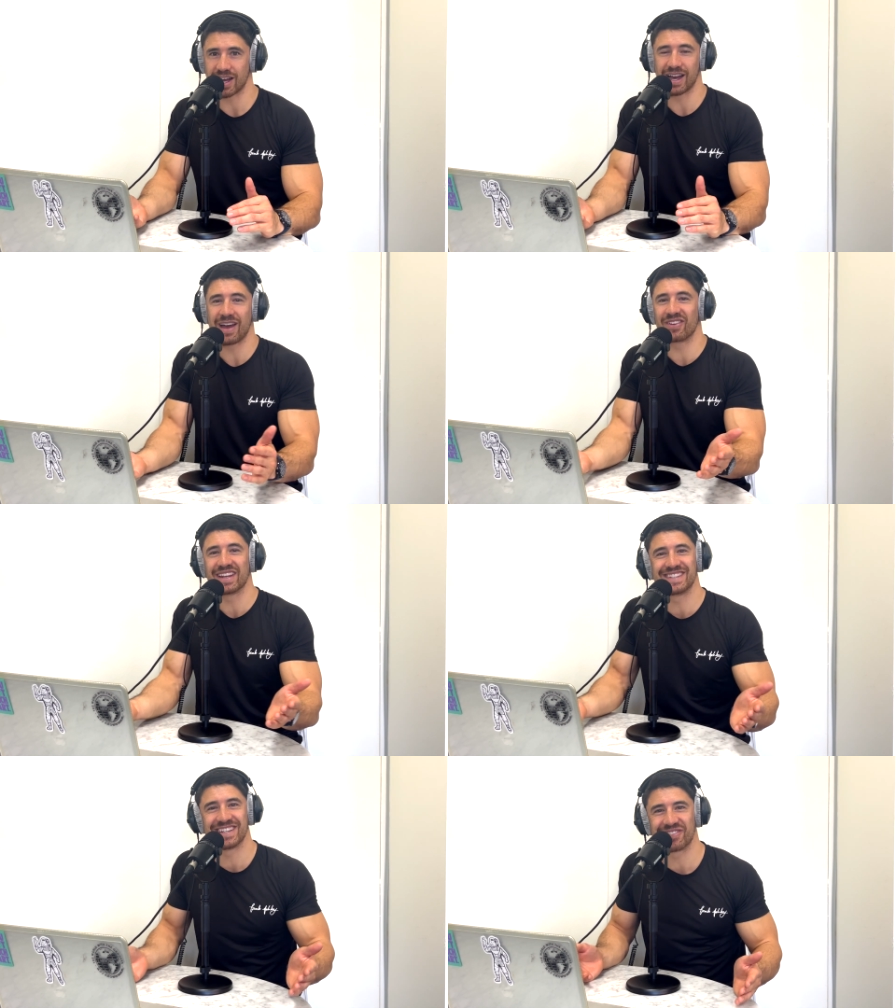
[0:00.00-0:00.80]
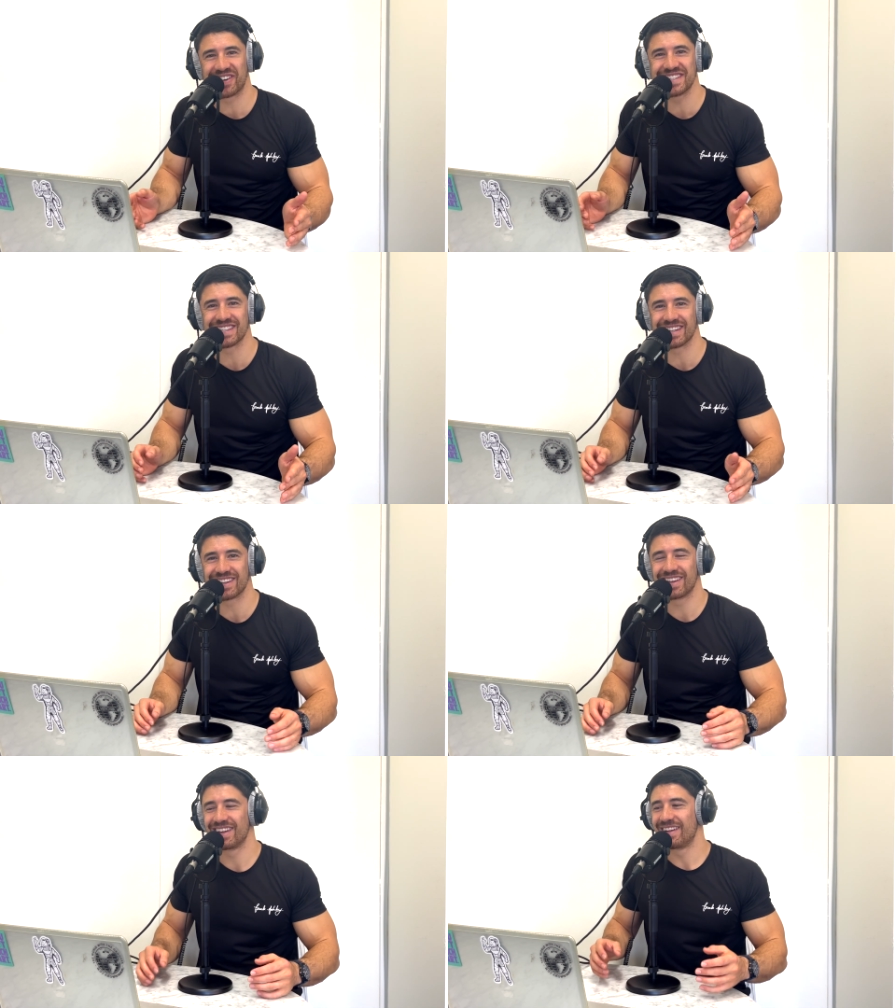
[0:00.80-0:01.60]
I have a legit reason.
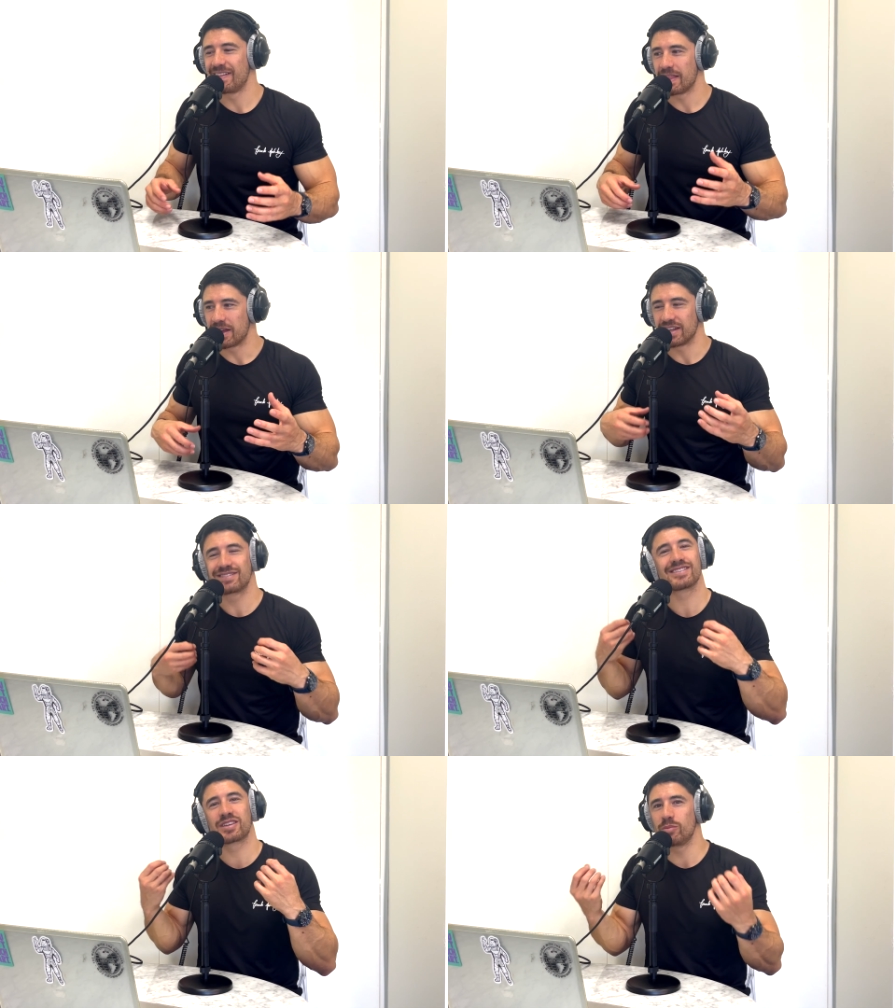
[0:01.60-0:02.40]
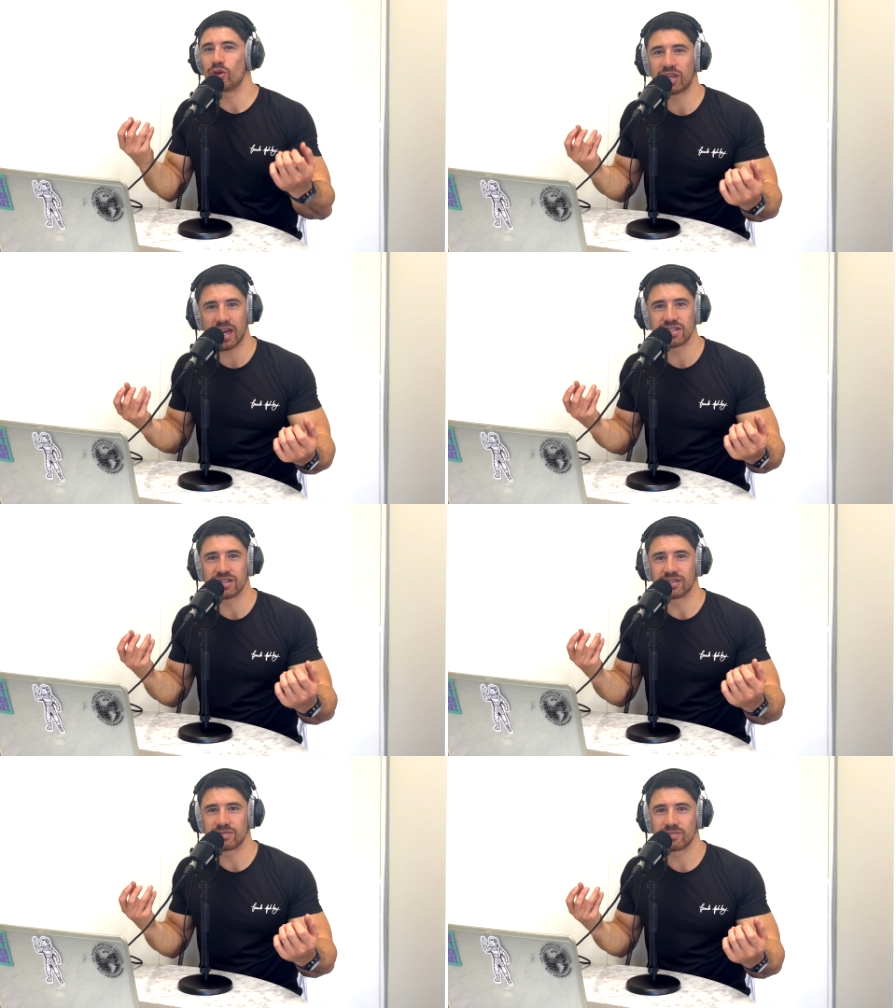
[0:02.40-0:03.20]
It's just
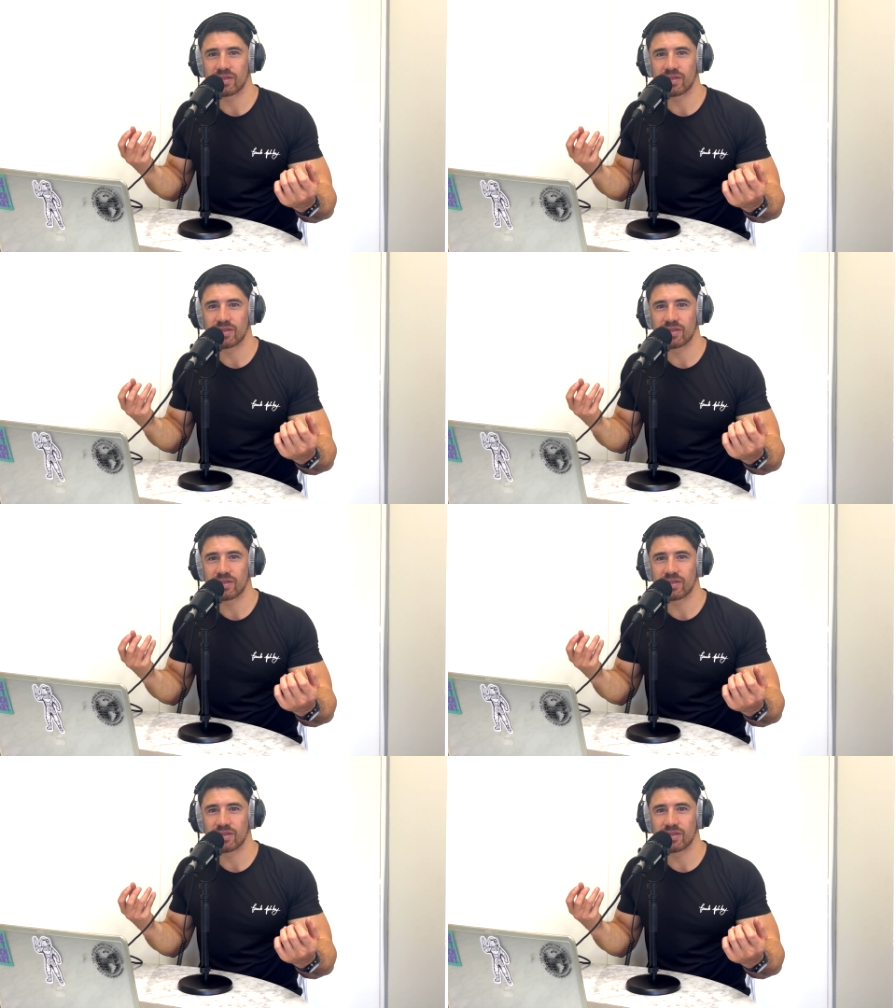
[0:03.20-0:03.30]
communication.